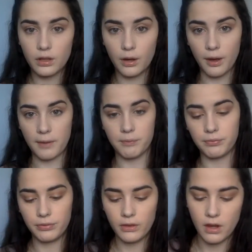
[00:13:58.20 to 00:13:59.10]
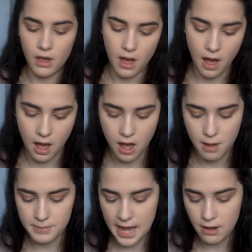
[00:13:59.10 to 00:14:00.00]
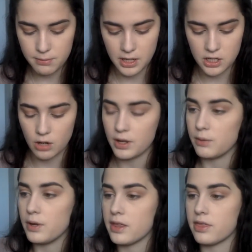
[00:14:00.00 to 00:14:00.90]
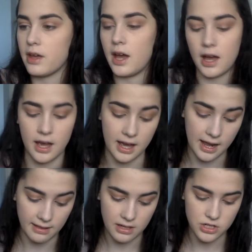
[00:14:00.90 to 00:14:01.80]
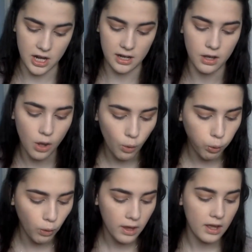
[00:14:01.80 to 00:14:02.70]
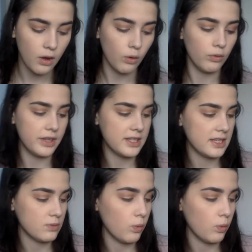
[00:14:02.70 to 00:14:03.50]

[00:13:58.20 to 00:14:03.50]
Okay. Now I'm going to go in with a highlight shade. This is